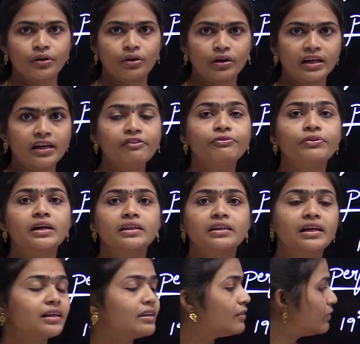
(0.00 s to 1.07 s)
okay for
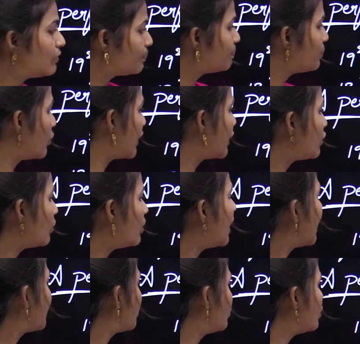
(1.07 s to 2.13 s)
that point only
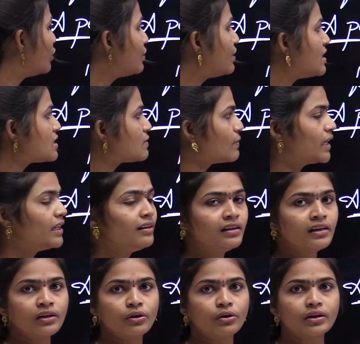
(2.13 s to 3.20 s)
i told you this one
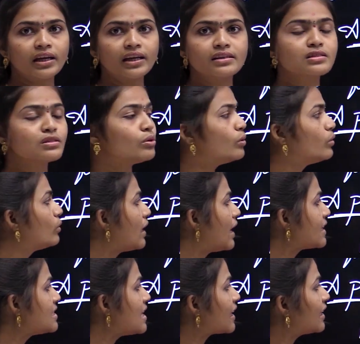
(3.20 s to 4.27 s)
okay so
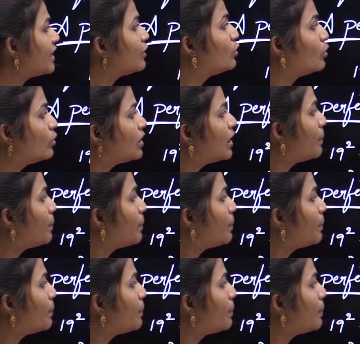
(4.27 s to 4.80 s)
exactly don't